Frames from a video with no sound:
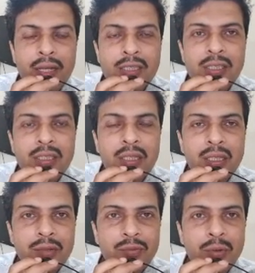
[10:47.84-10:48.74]
variation in
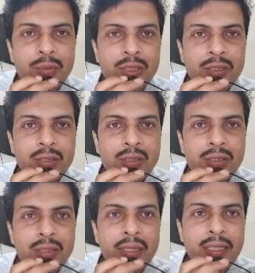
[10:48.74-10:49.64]
the information
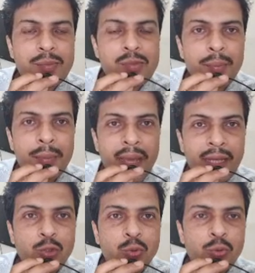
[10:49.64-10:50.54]
in terms of
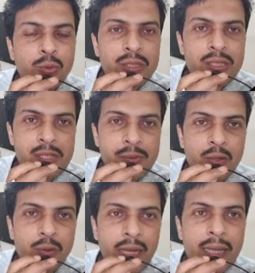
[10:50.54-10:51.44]
magnitude with
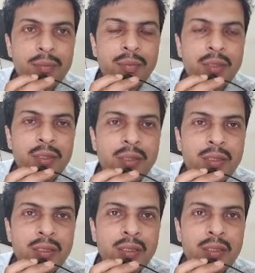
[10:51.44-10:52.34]
respect to time.
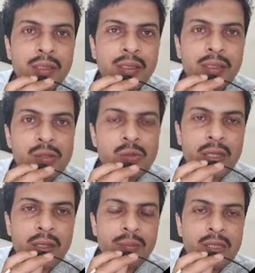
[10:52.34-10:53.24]

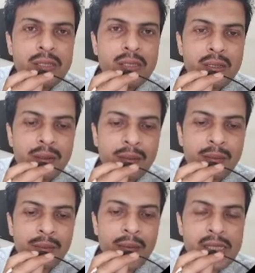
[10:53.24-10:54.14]
So if this
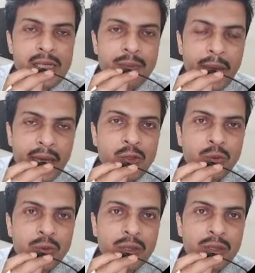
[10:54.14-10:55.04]
message
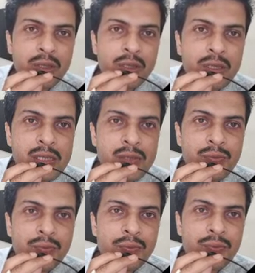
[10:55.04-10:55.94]
magnitude
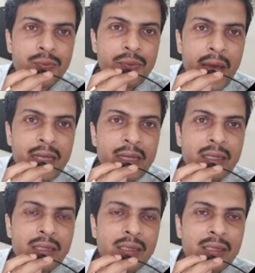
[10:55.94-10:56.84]
is
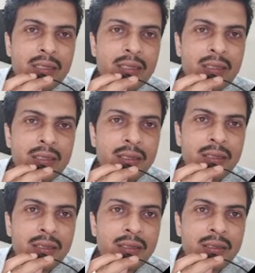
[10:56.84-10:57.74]
varying
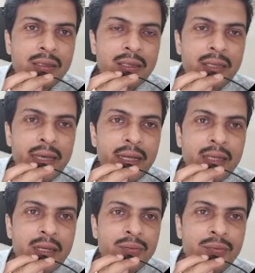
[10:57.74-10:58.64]
the
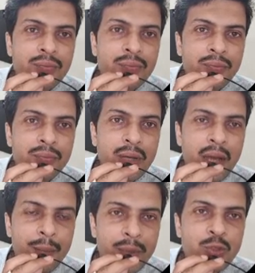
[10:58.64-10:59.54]
carrier
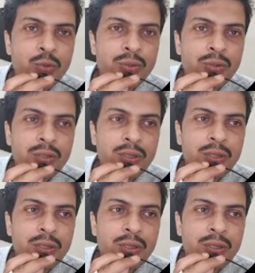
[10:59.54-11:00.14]
amplitude,